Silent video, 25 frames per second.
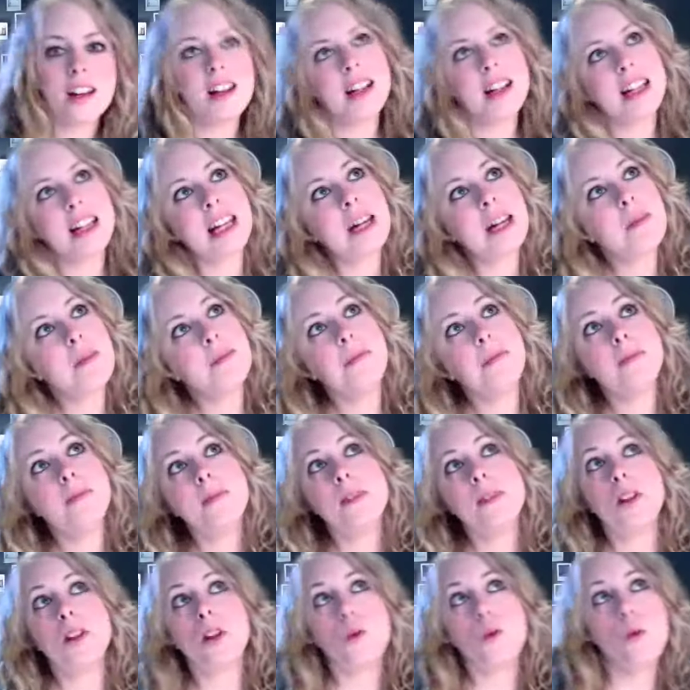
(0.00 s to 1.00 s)
Keep
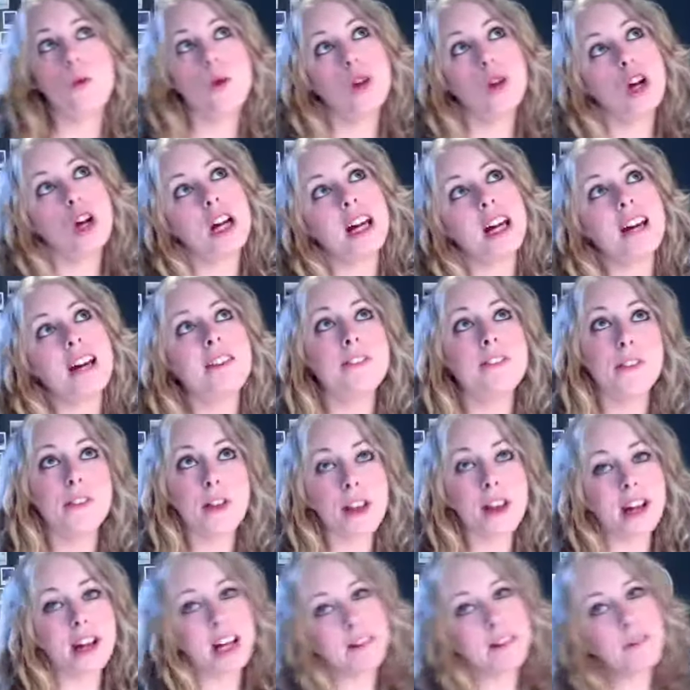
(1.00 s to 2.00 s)
looking for
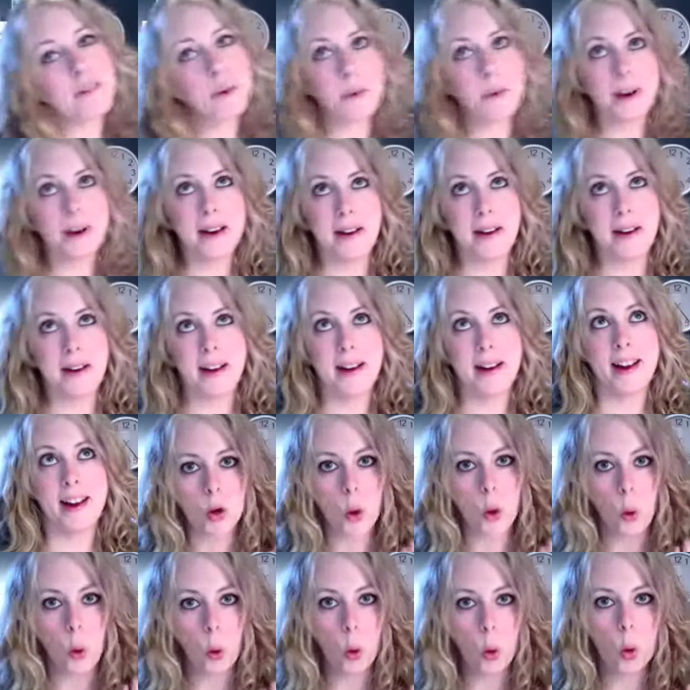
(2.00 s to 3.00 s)
the giveaway.
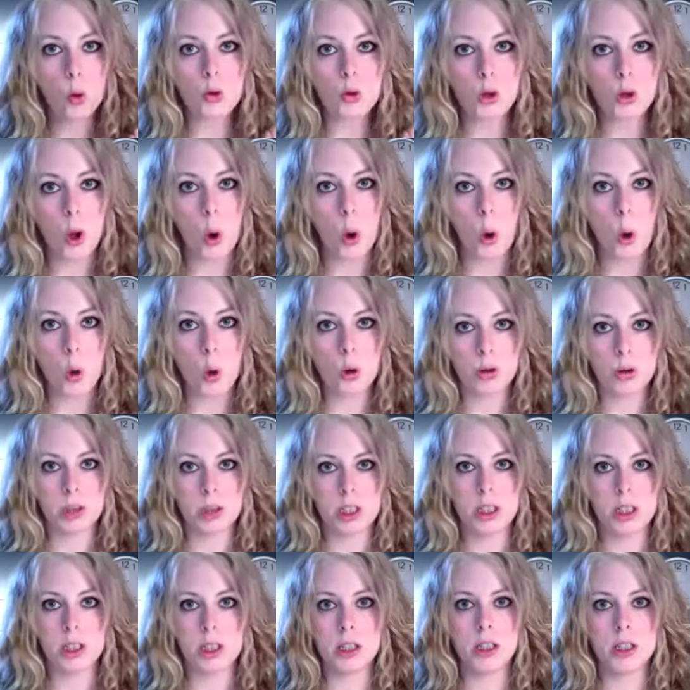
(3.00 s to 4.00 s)
Hold your
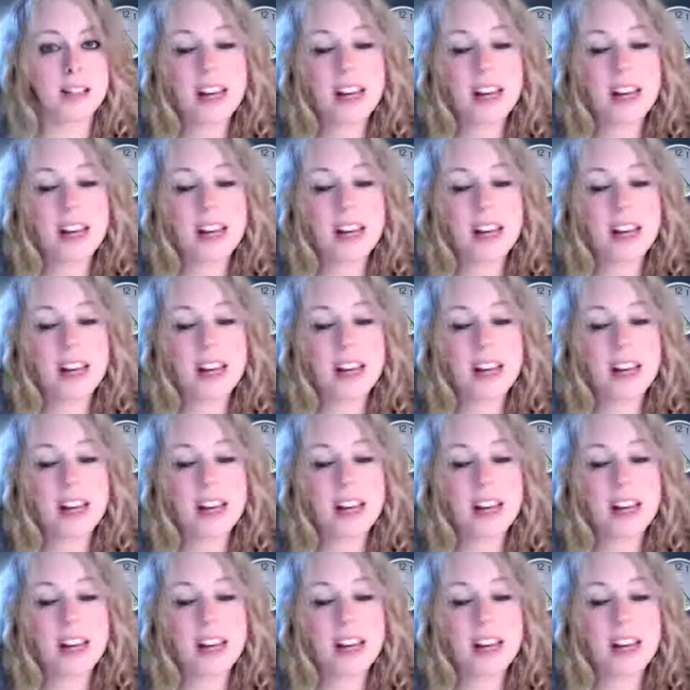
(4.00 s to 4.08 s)
horses.